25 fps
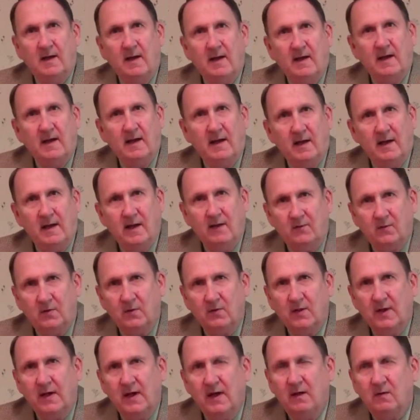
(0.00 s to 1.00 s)
And after
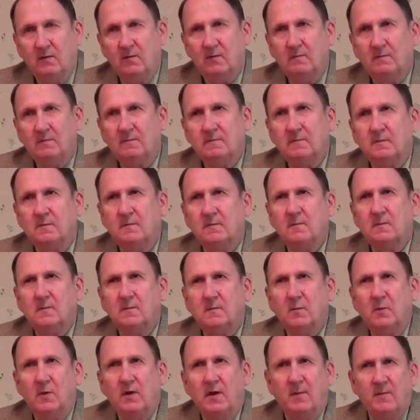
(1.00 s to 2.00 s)
that,
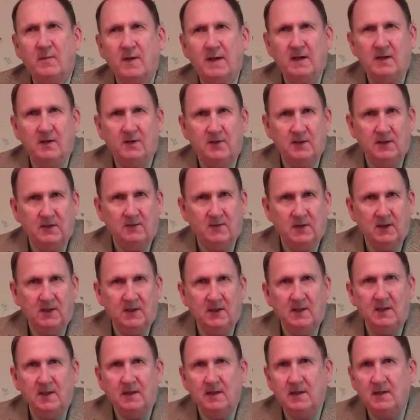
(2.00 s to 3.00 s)
when I made a
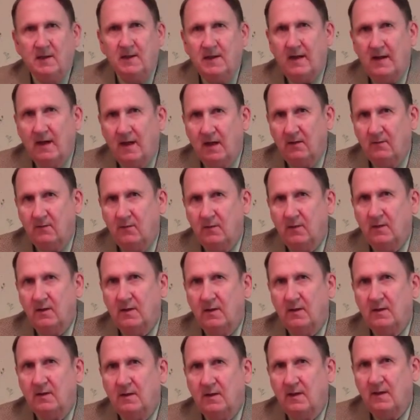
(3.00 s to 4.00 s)
DVD out of it
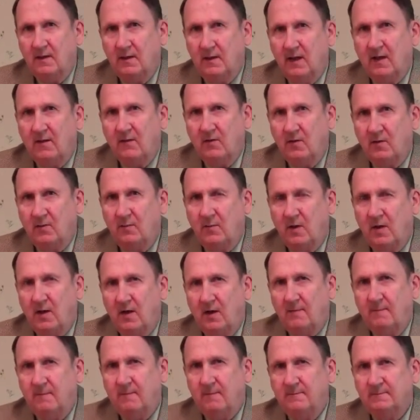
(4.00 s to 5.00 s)
and gave it to
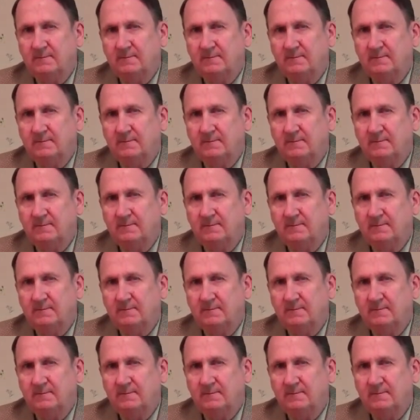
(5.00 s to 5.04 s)
Bob,